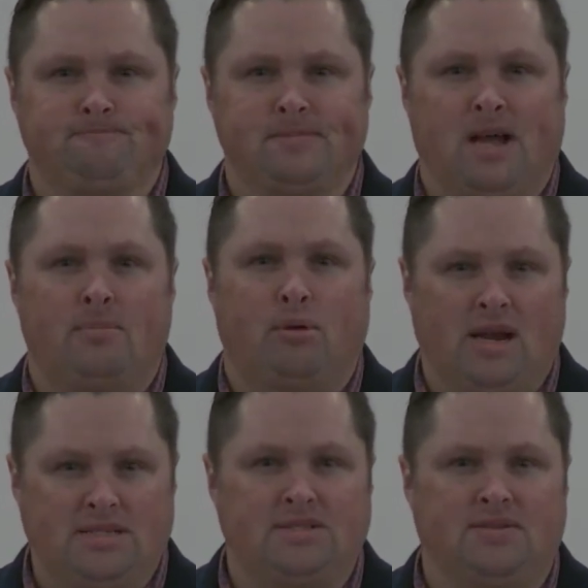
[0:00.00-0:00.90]

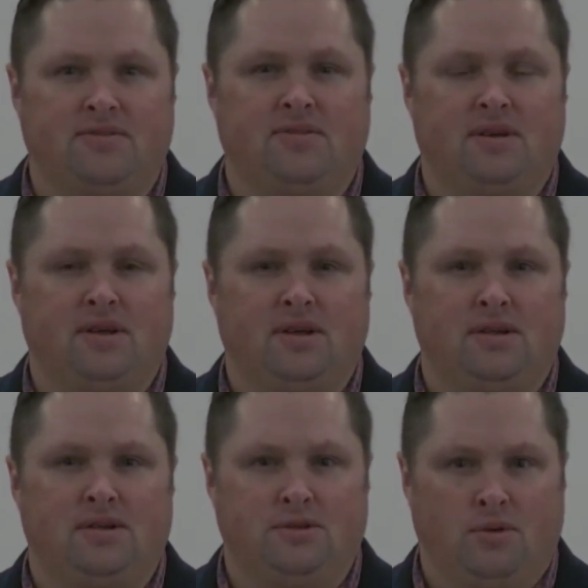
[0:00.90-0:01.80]
abrasive
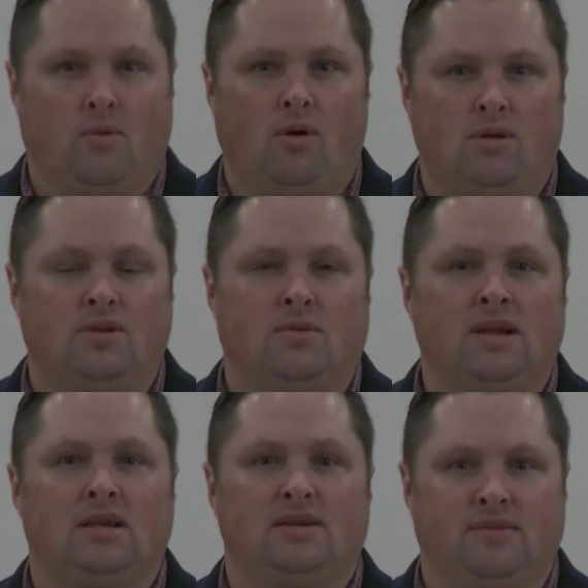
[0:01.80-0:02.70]
to the world that we
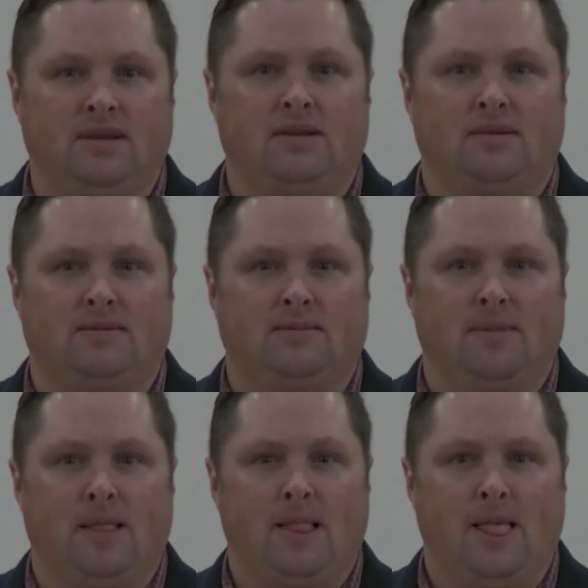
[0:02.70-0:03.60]
live in.
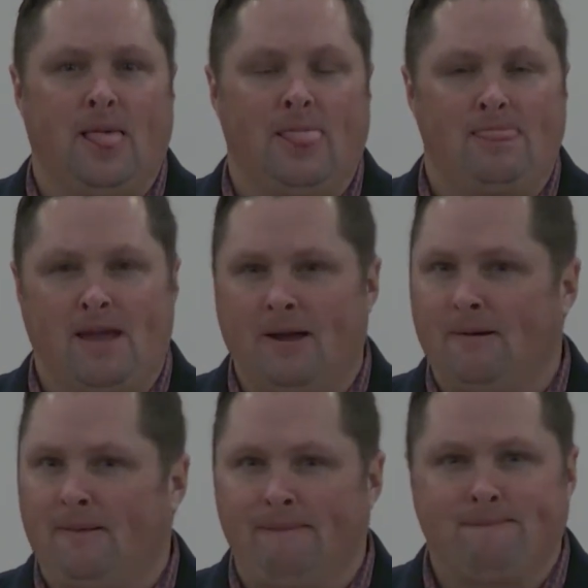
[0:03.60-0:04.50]

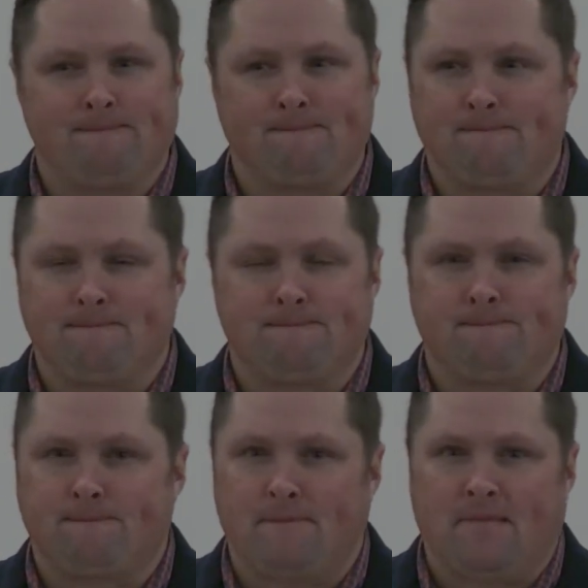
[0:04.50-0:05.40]
Now,
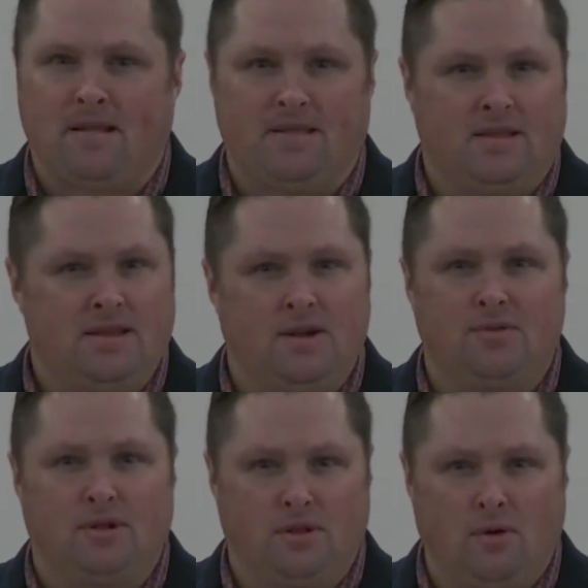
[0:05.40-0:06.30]
you know,
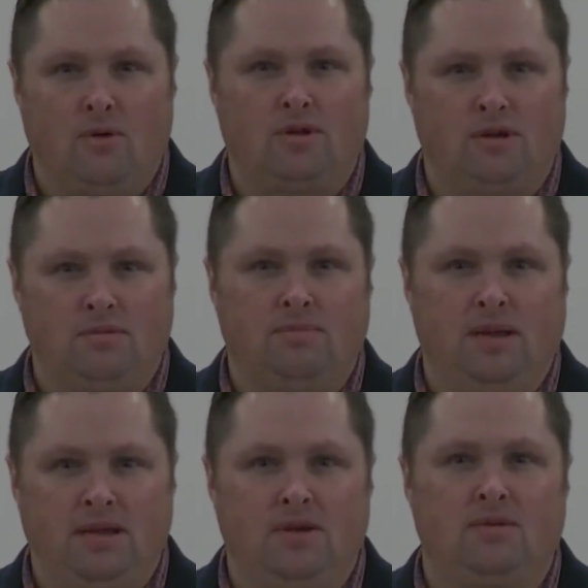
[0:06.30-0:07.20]
the Lord could
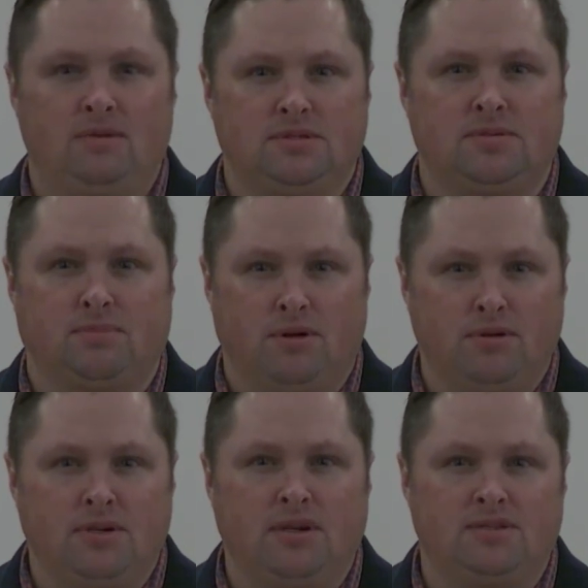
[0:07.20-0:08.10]
be doing some
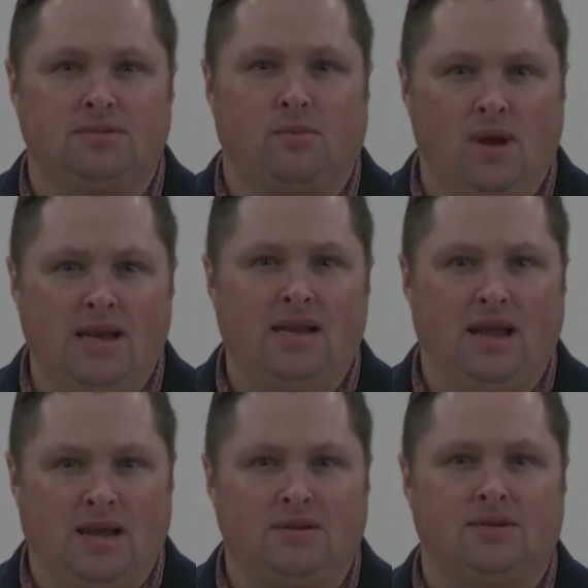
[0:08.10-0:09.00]
pruning and some weeding
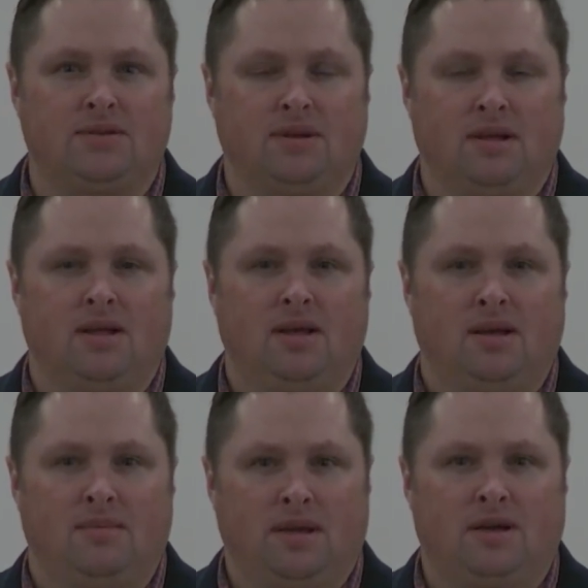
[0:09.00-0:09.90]
out
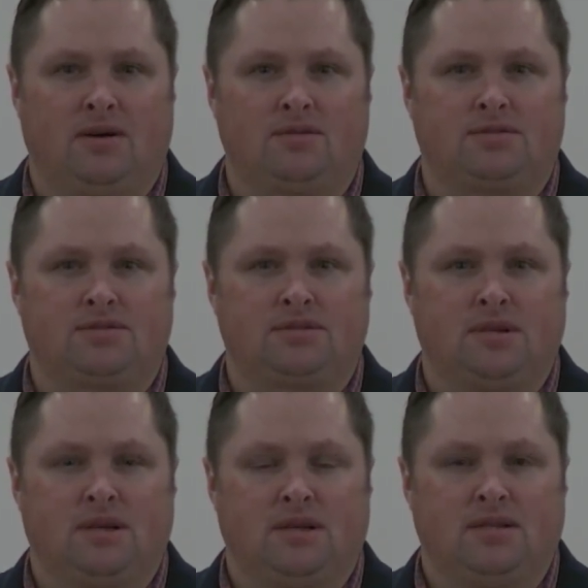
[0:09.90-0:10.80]
because
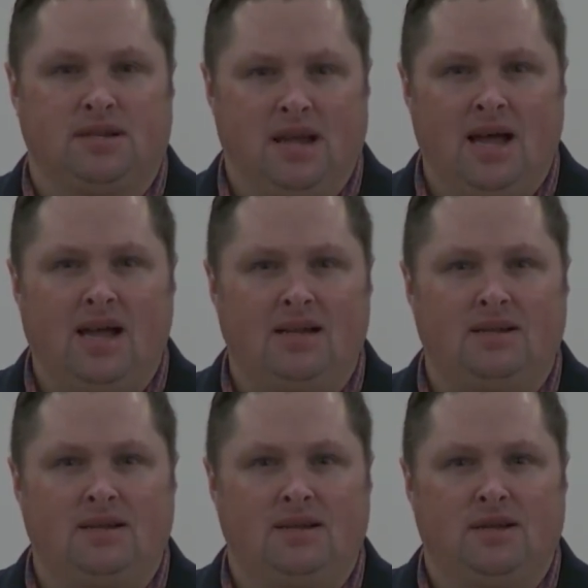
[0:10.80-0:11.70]
tonight
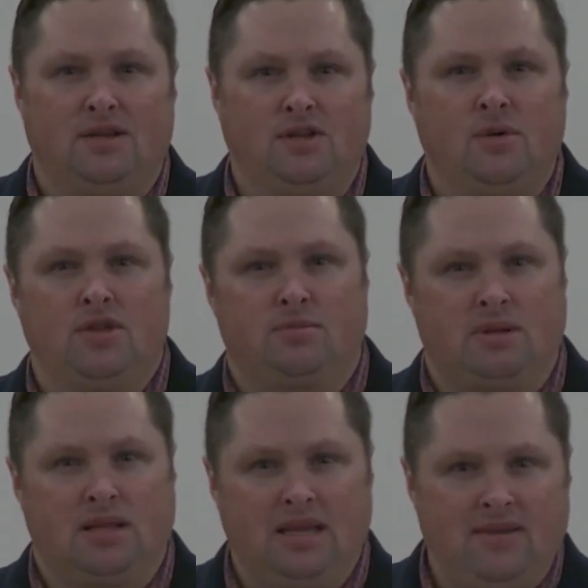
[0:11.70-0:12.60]
you either
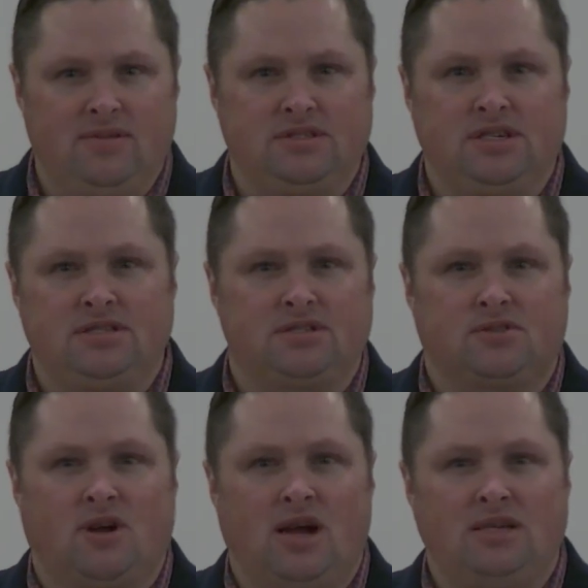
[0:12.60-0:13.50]
believe in Jesus
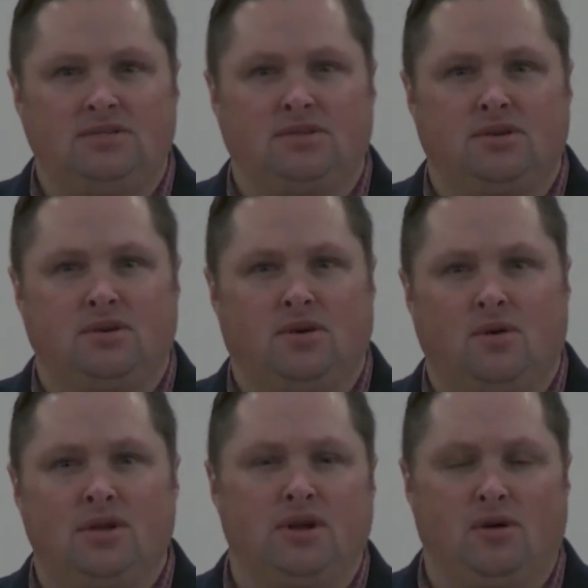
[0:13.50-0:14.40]
Christ or
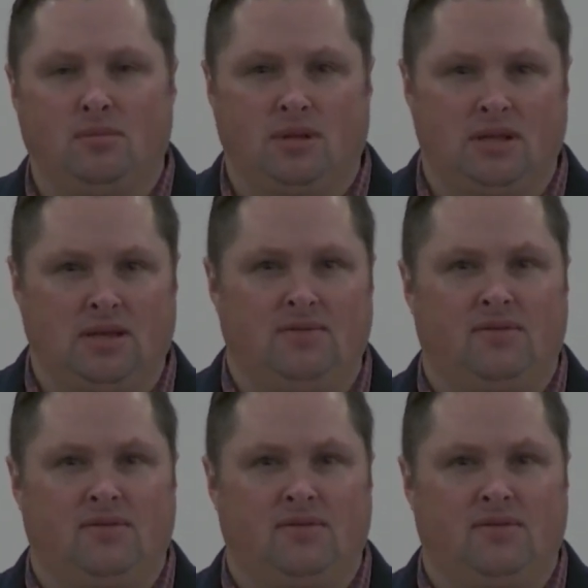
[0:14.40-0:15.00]
you don't believe.